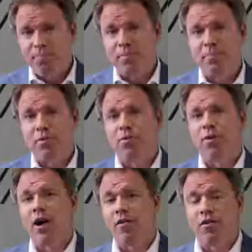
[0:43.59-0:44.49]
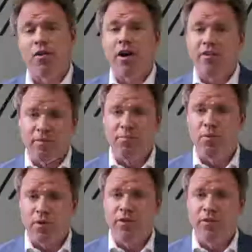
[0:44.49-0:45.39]
People who are either crossing
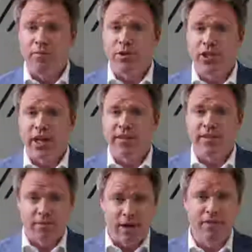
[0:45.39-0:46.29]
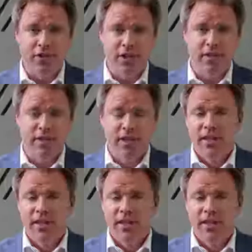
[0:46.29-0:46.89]
borders, in which case they're refugees,